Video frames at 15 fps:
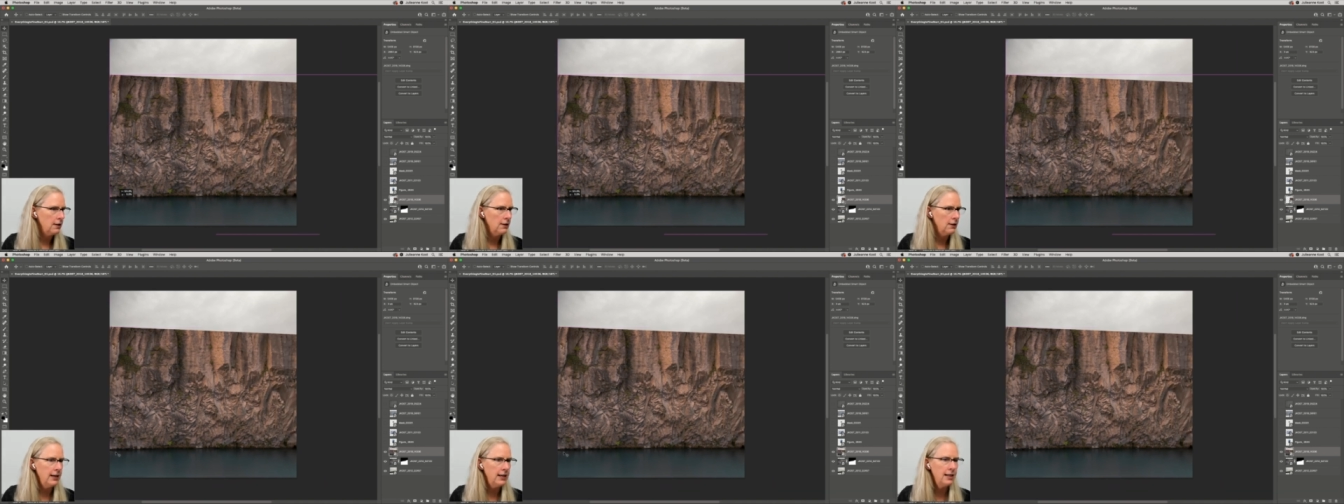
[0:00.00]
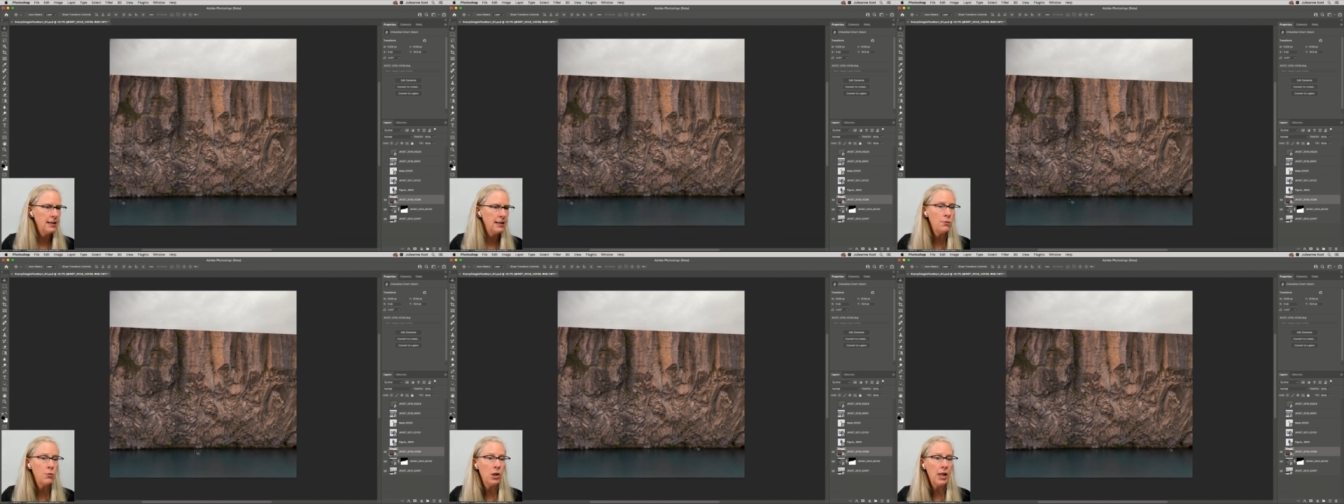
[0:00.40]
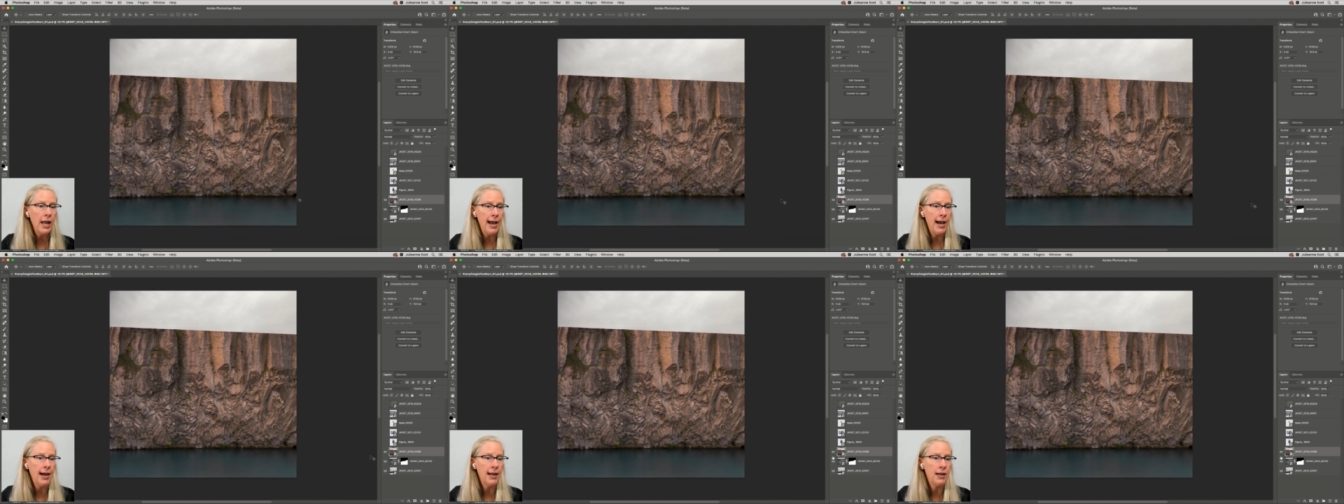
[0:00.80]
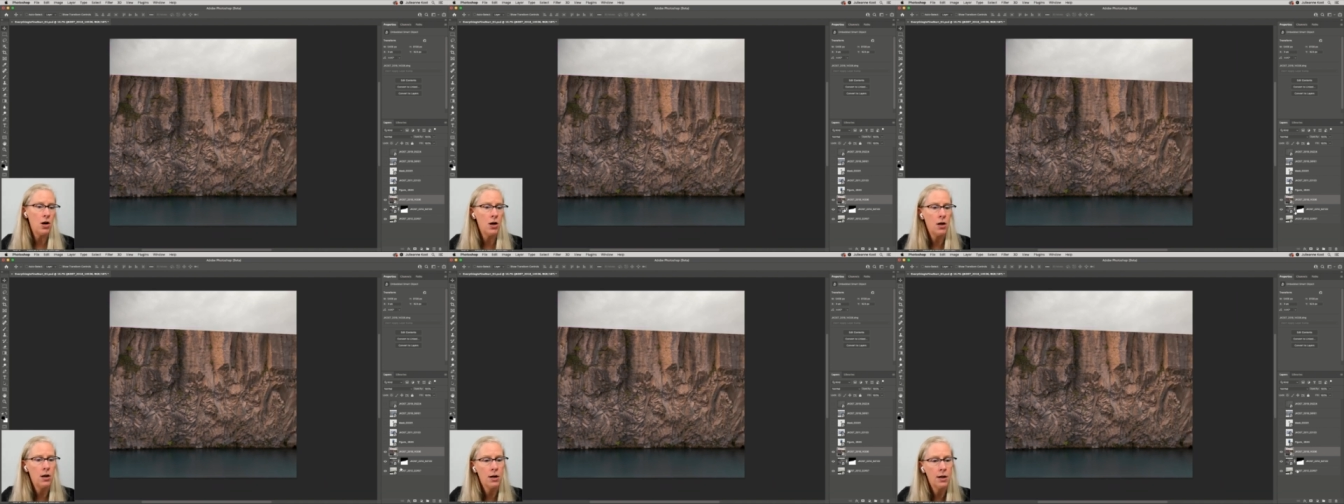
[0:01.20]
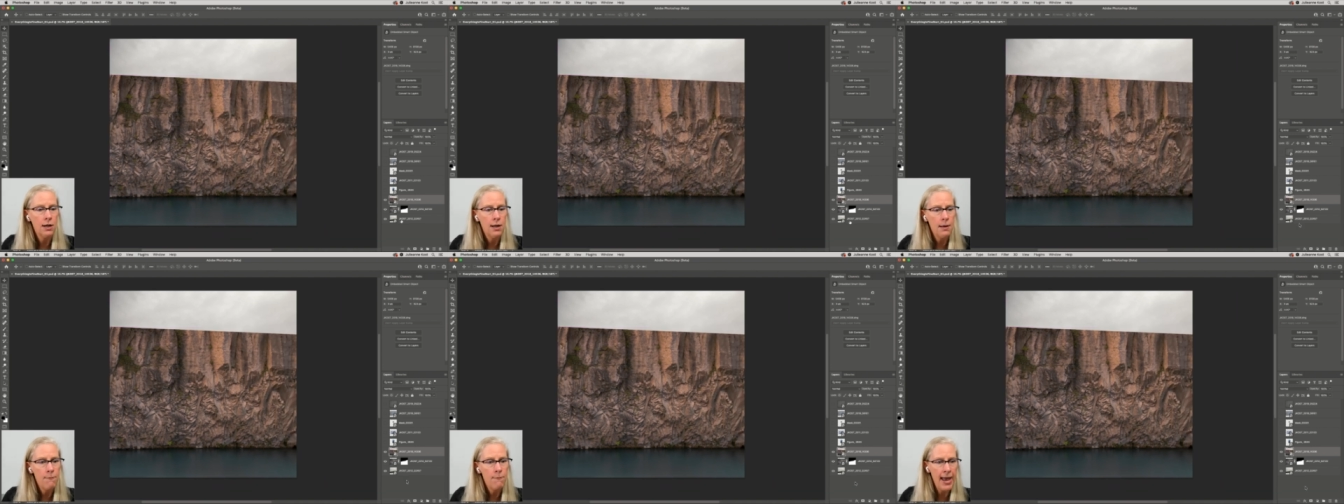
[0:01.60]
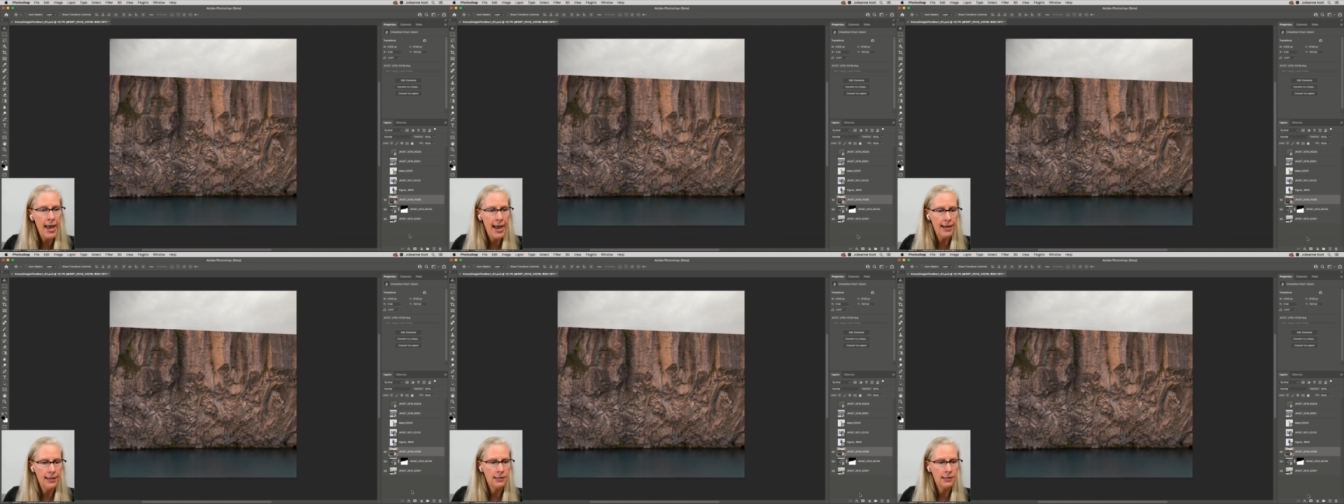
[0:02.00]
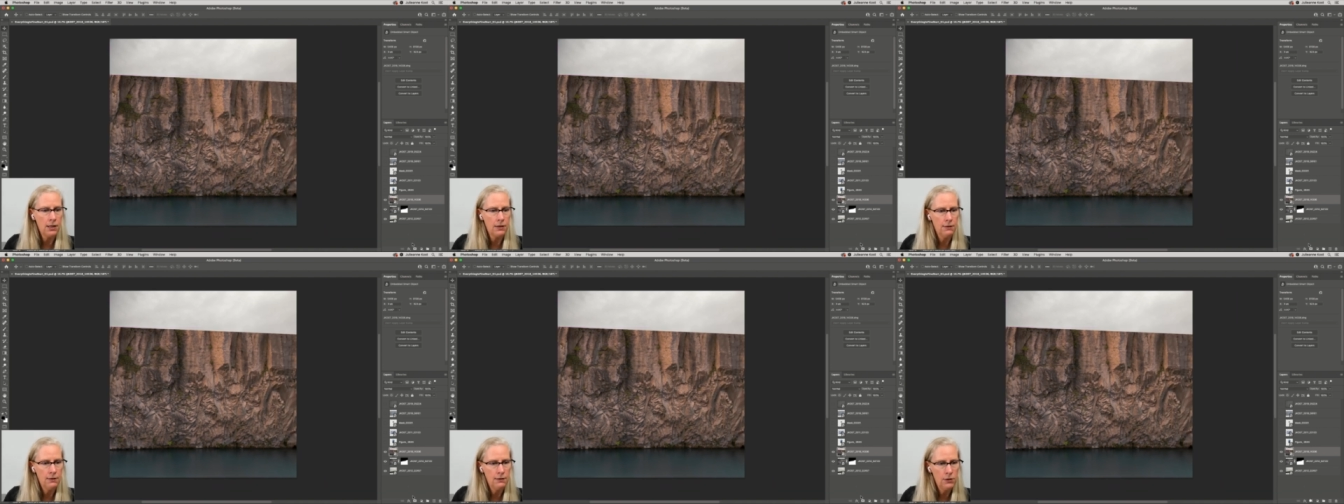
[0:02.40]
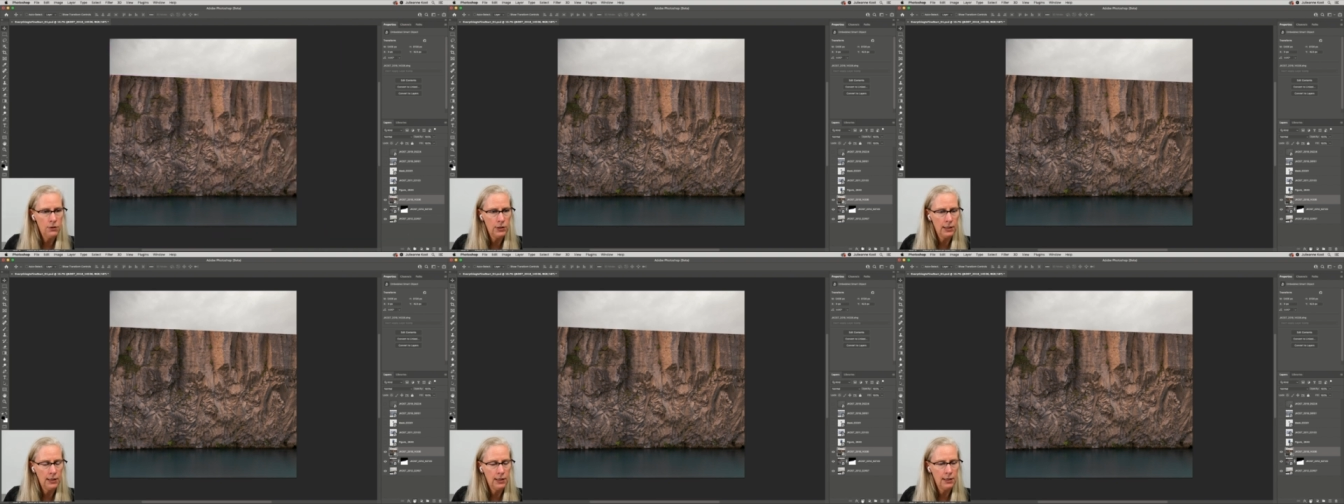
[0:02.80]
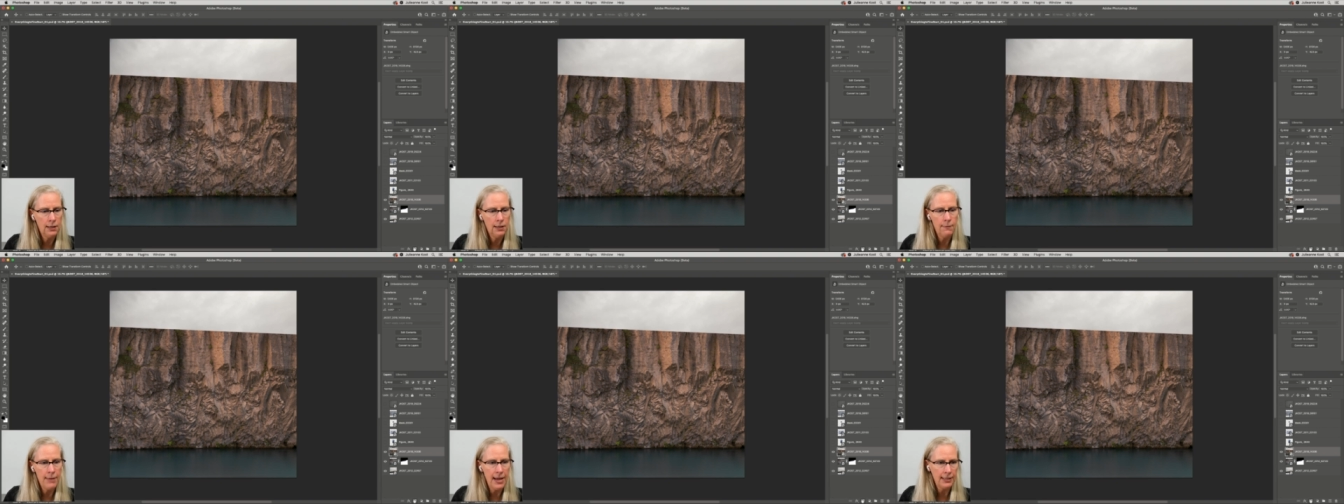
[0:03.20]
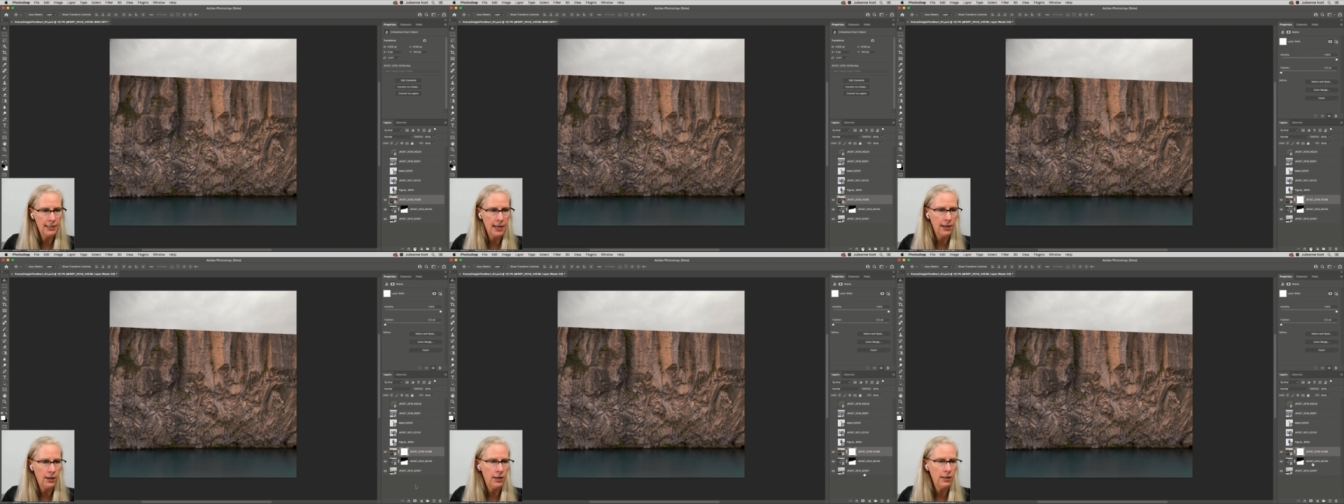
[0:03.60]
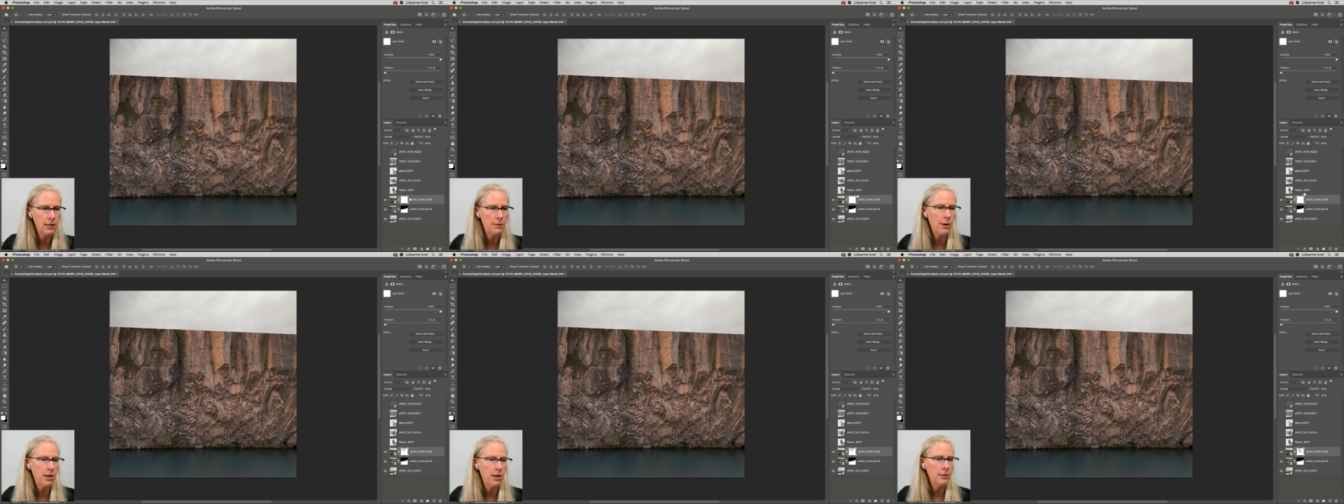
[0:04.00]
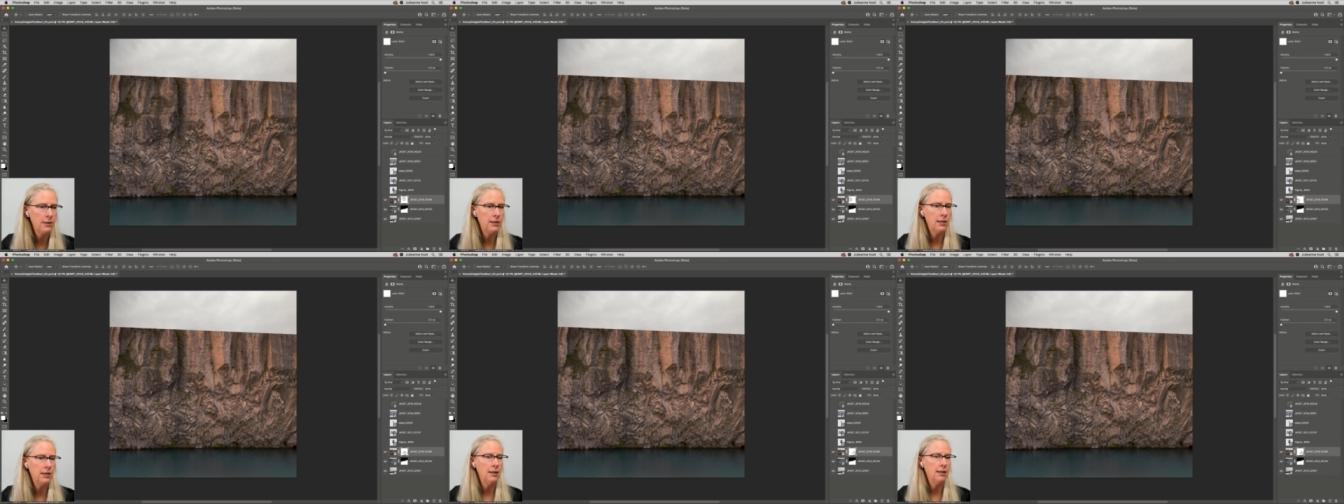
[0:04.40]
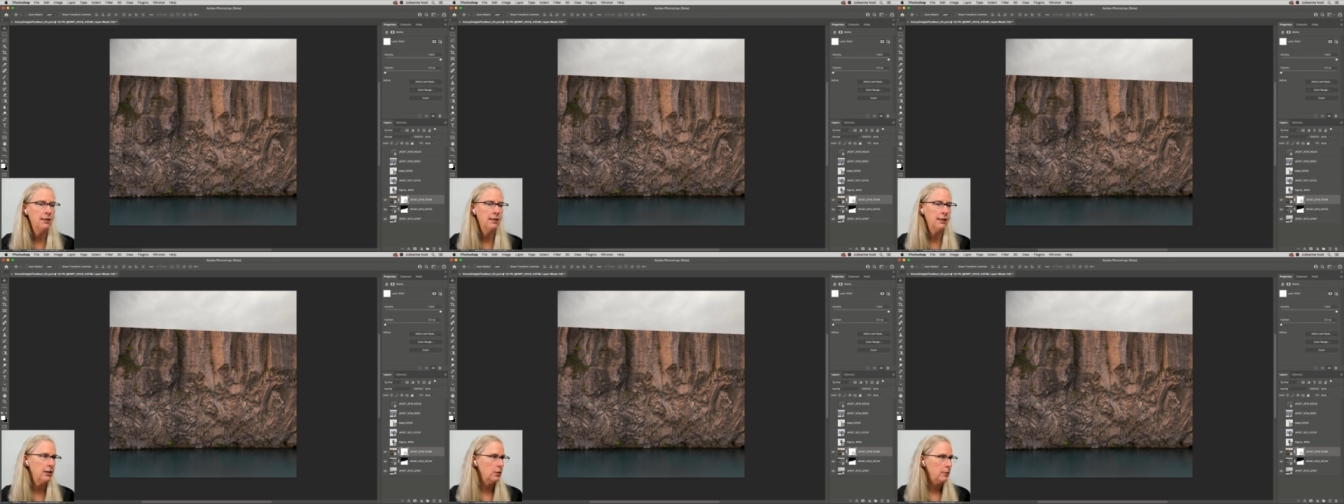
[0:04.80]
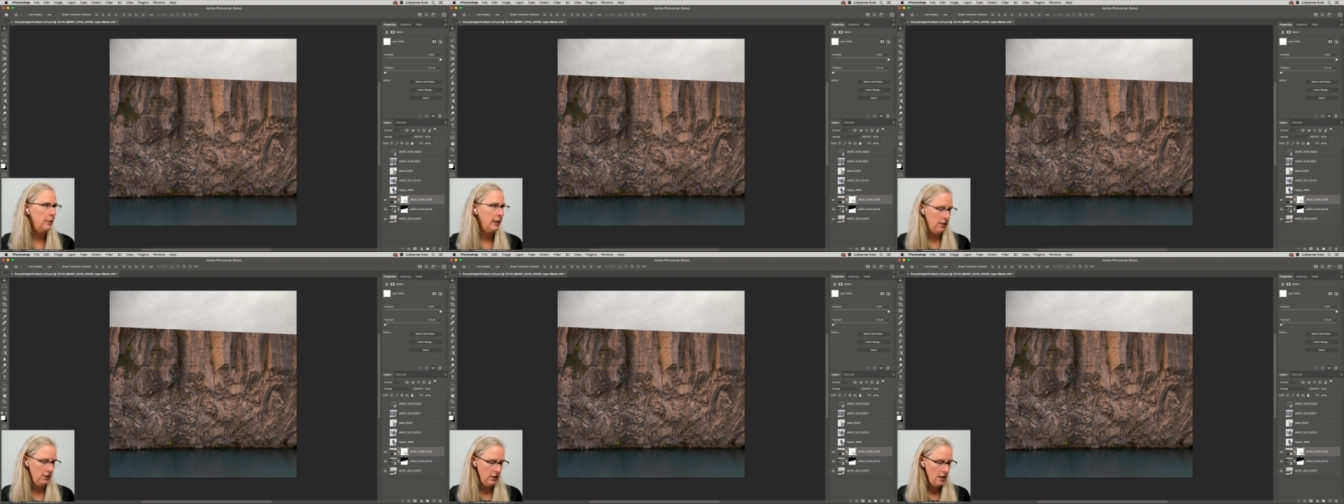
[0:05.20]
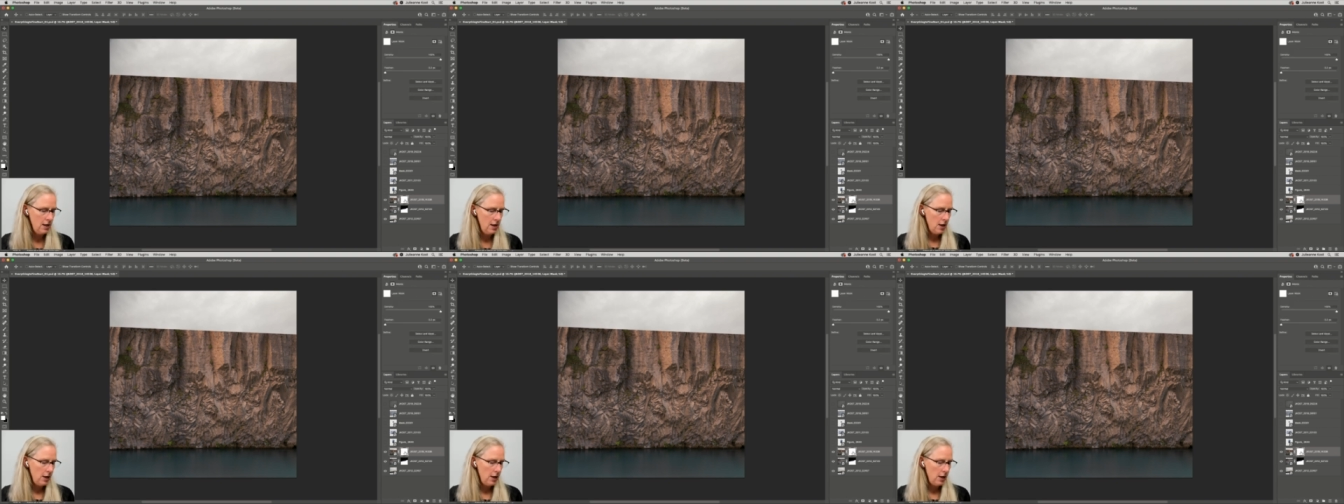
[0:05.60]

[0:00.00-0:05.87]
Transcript: All right. And then we'll add our mask using the mask icon at the bottom of the layers panel.